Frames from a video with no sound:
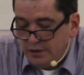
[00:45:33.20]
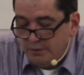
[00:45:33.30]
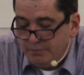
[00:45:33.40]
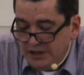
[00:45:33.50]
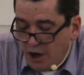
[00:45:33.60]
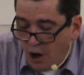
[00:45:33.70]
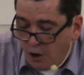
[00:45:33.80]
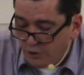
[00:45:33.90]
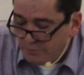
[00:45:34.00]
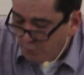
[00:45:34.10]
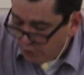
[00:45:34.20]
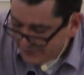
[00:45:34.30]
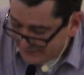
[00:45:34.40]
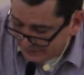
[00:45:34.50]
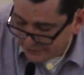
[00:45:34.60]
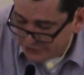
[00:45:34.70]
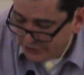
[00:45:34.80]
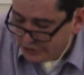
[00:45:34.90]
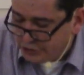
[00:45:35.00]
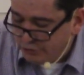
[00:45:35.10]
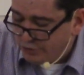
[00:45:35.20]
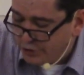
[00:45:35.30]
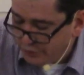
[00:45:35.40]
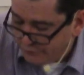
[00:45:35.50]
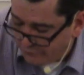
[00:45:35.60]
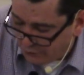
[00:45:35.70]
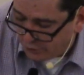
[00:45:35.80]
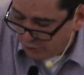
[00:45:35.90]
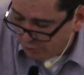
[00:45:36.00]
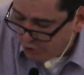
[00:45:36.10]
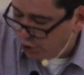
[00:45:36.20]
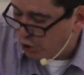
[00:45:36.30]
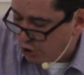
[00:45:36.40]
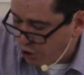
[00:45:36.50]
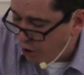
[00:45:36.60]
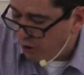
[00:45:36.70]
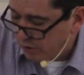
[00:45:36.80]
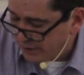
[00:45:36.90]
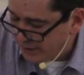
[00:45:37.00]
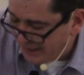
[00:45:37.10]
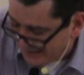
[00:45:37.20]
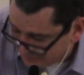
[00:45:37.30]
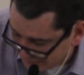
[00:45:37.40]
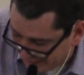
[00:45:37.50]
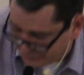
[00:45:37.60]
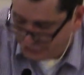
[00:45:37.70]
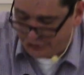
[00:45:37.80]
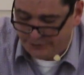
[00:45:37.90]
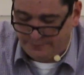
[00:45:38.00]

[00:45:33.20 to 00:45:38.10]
be all the more diligent to confirm your calling and election.